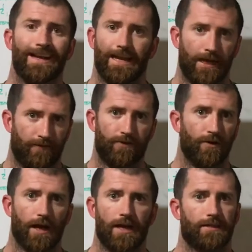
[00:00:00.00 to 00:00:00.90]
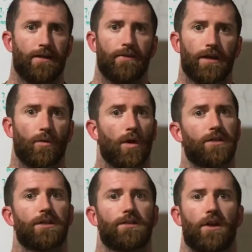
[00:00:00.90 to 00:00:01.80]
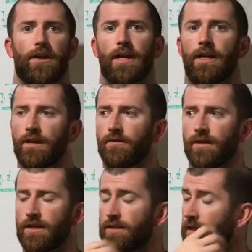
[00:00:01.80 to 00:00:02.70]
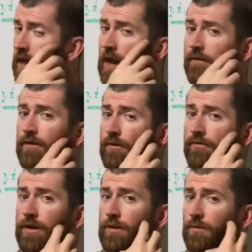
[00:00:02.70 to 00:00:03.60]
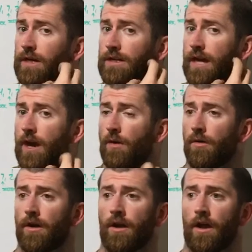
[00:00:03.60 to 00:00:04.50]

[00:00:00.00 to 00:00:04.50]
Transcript: If you guys have any questions on any of this, feel free to reach out,